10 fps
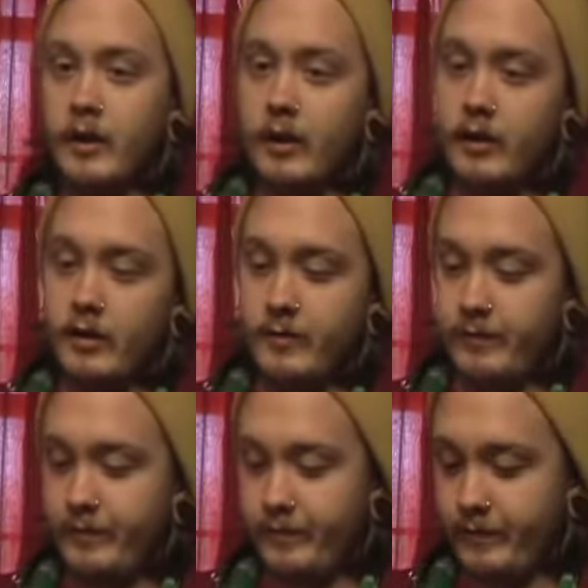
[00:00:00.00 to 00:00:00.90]
um,
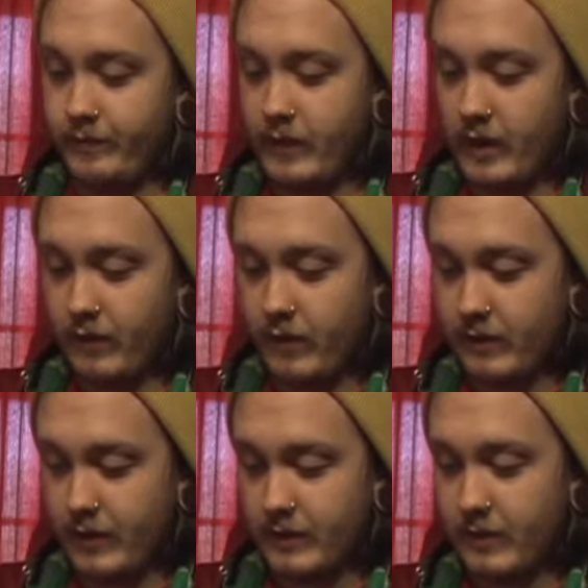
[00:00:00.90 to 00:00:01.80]
and I've heard
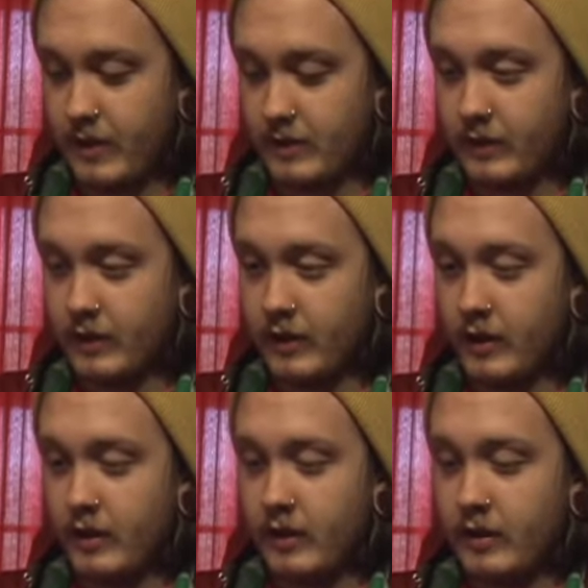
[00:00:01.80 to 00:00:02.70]
that it's amazing.
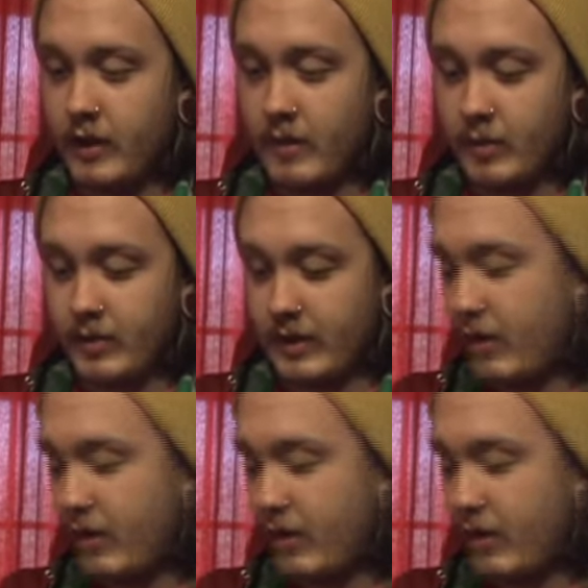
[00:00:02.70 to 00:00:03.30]
Nine percent